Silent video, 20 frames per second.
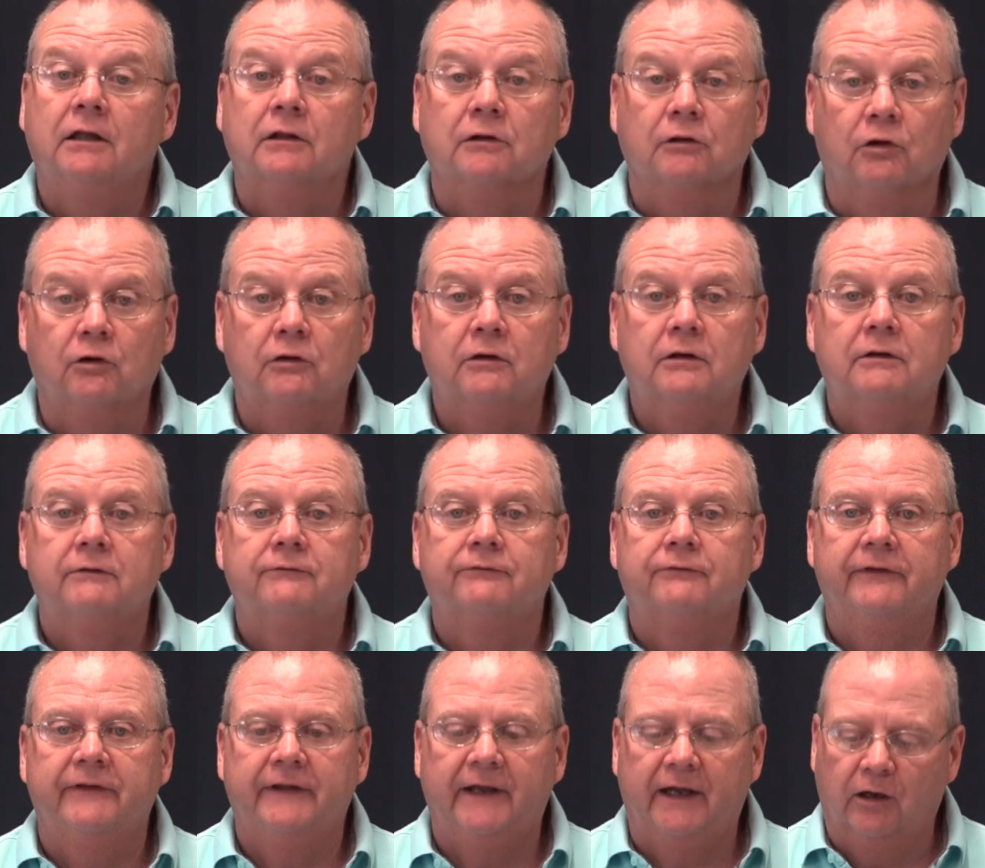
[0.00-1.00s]
Look
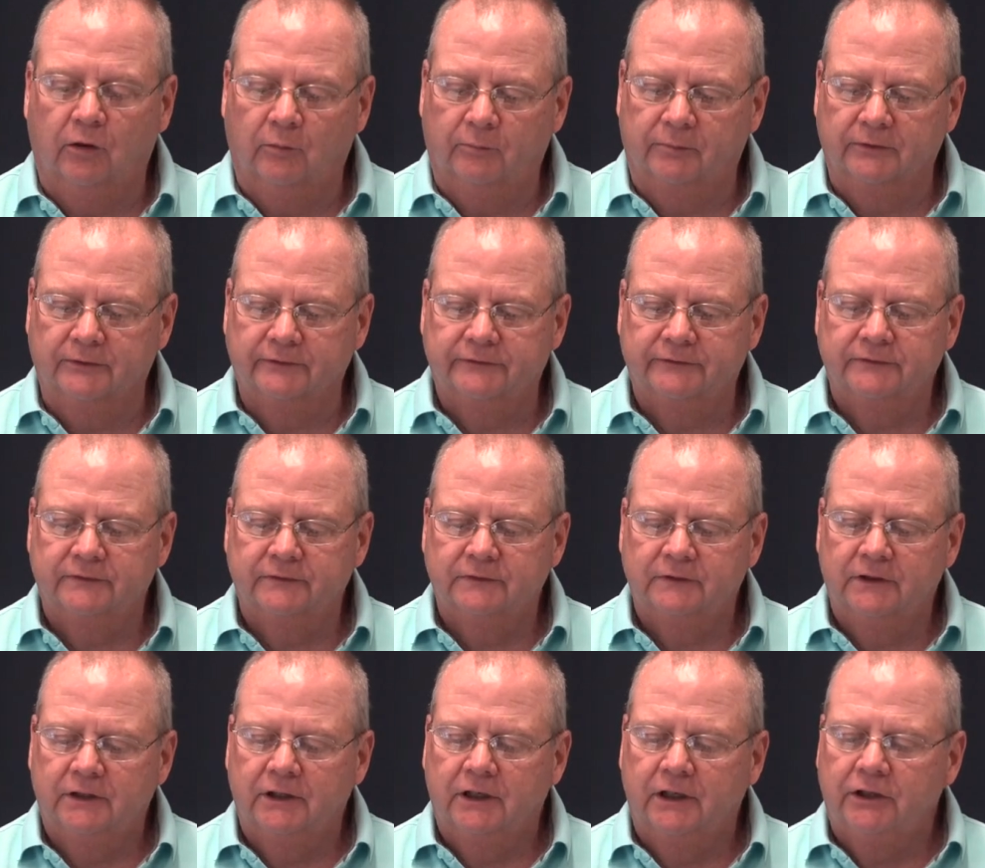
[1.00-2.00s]
for the helpers.
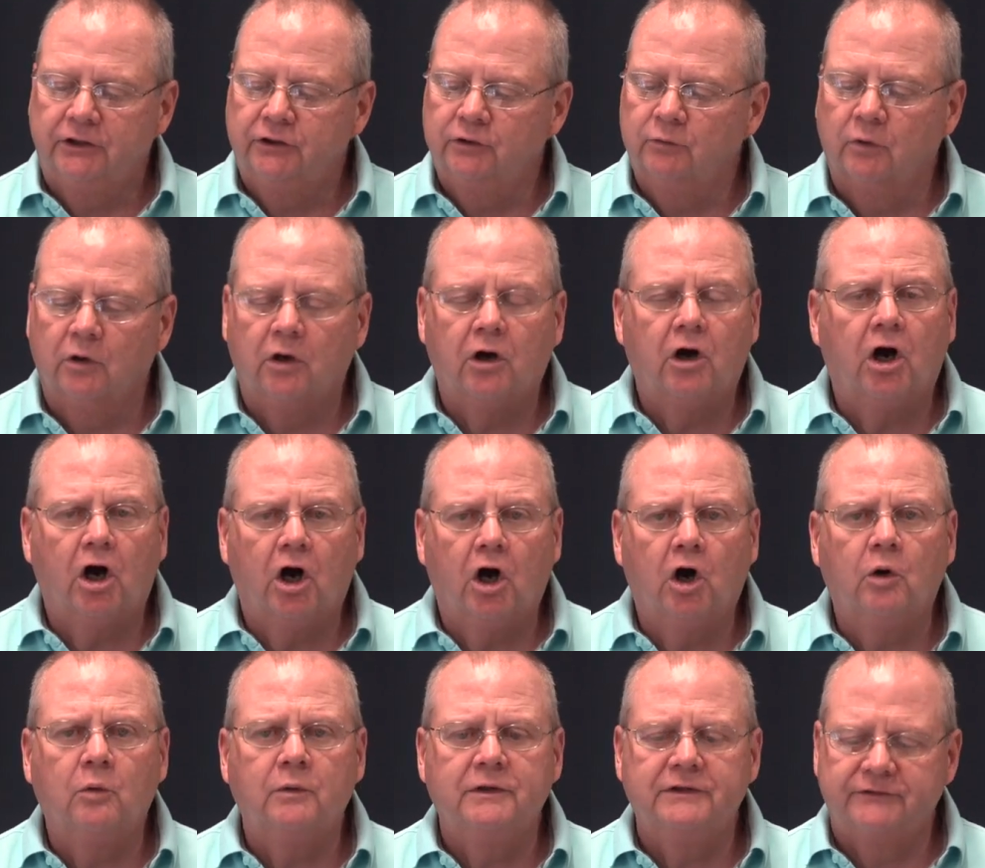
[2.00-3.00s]
You will
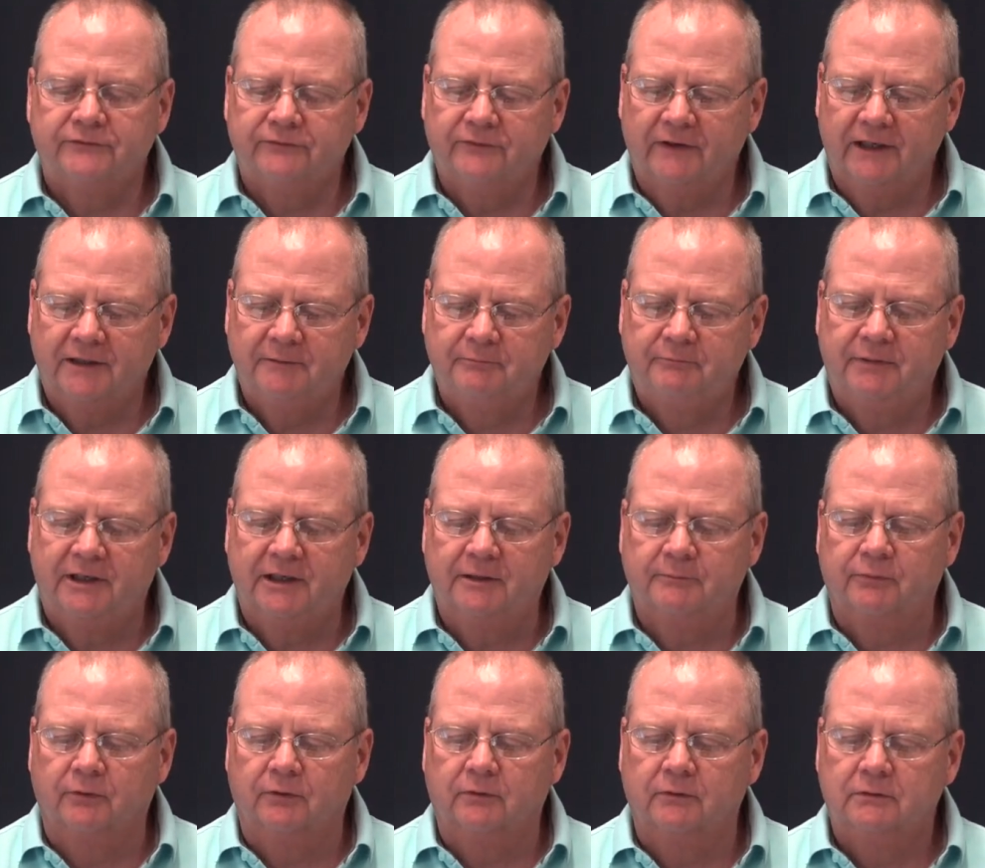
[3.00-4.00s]
always find
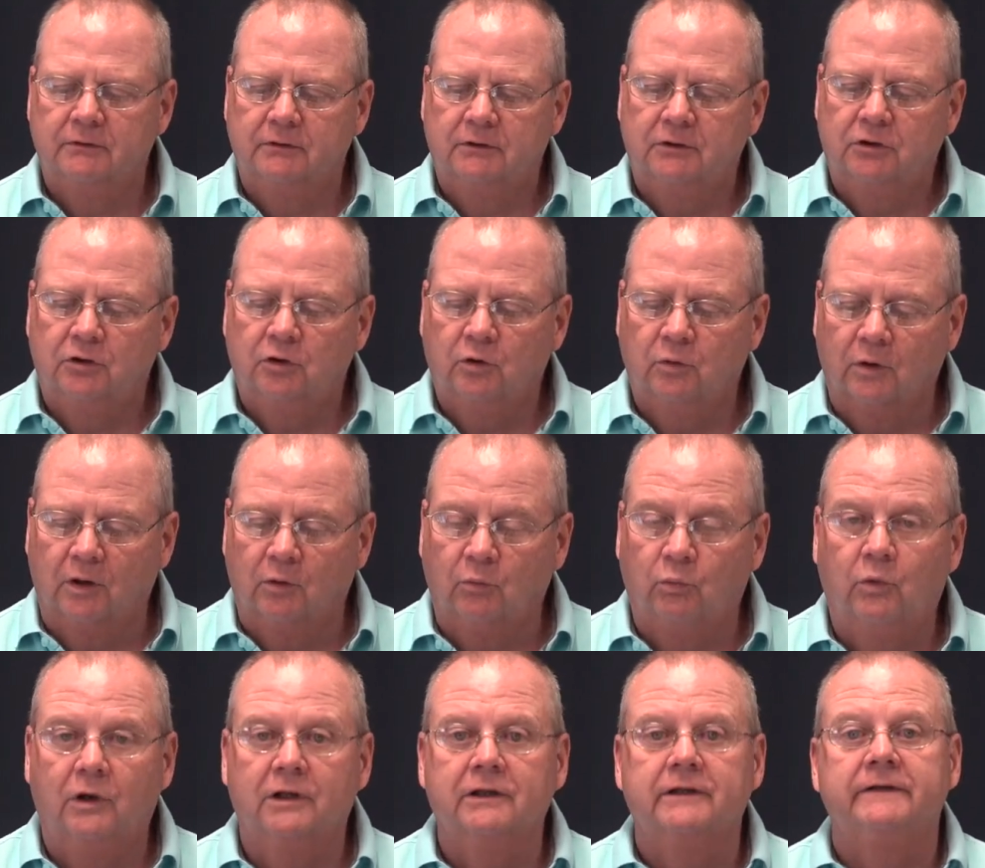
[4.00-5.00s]
people who are
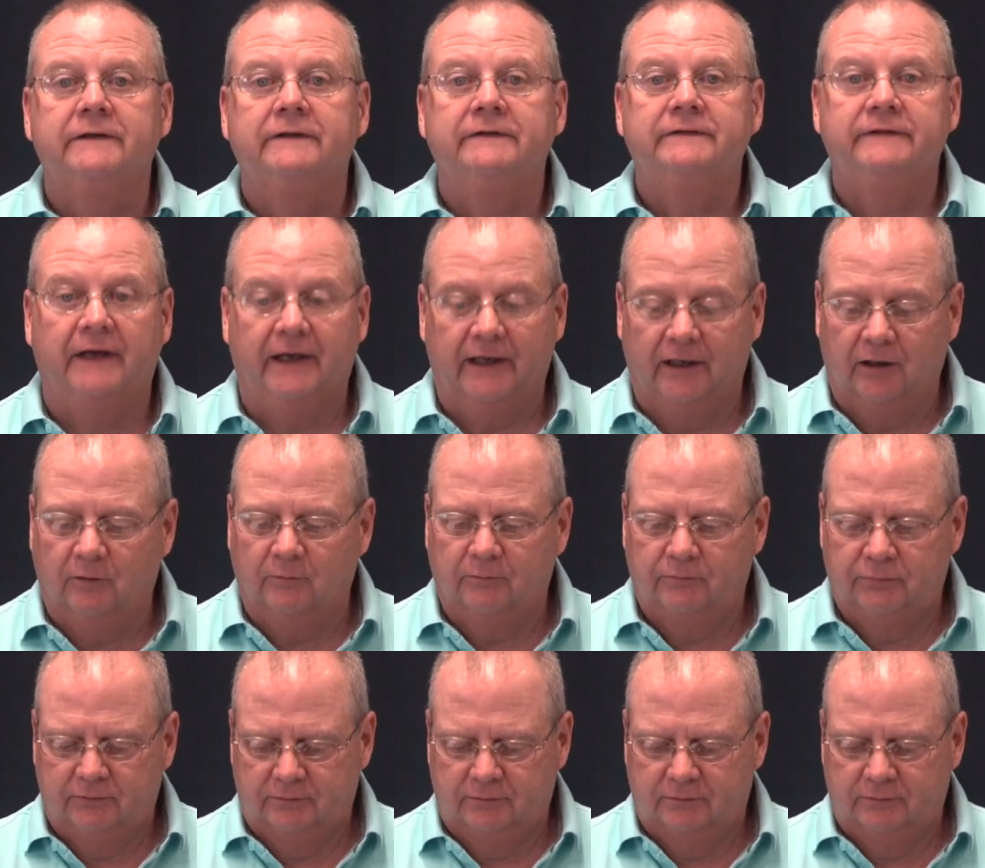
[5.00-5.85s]
willing to help.